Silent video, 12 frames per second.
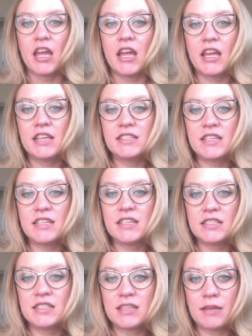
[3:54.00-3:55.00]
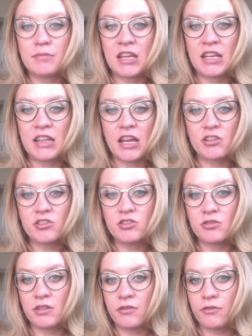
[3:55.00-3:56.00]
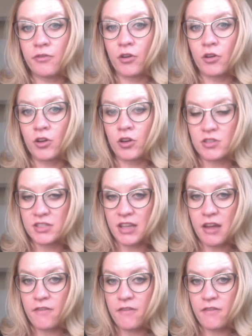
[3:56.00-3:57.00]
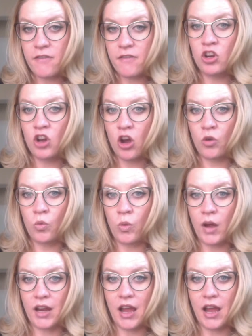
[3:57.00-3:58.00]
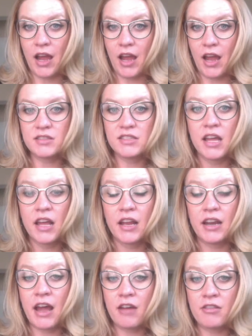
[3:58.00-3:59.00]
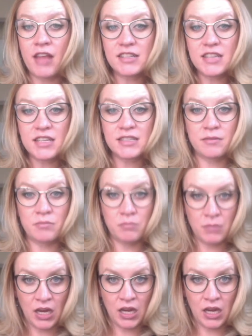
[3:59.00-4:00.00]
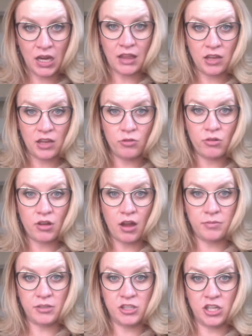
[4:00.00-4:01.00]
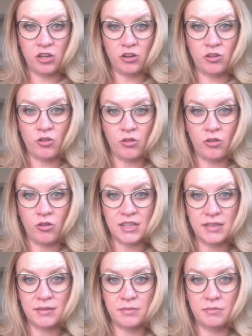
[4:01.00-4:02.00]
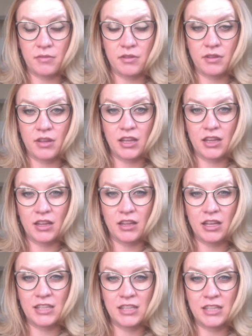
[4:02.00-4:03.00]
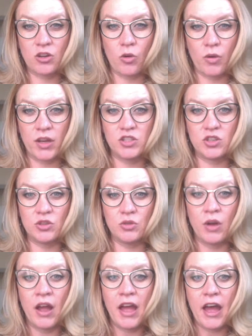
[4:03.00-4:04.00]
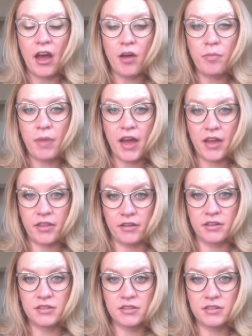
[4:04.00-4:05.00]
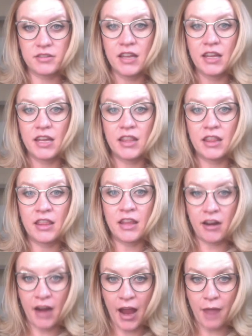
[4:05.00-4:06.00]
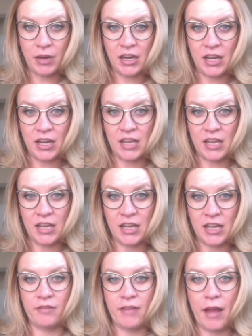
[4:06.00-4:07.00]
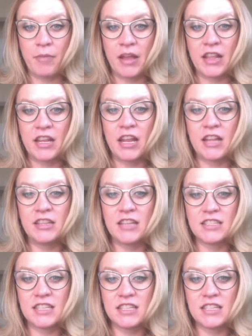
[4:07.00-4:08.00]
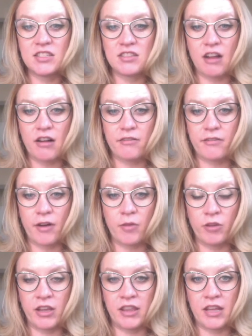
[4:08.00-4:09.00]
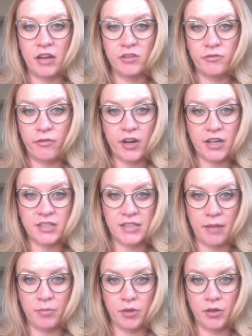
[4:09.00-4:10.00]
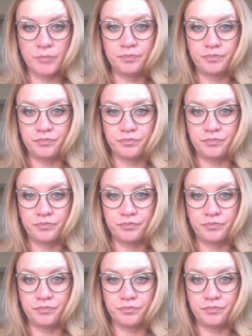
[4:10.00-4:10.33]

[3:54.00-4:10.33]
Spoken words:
is it something that you're doing for yourself and no one else? Now, that doesn't mean you accomplishing your goal isn't going to help others in their happiness and all of that, but does it start from within? For example,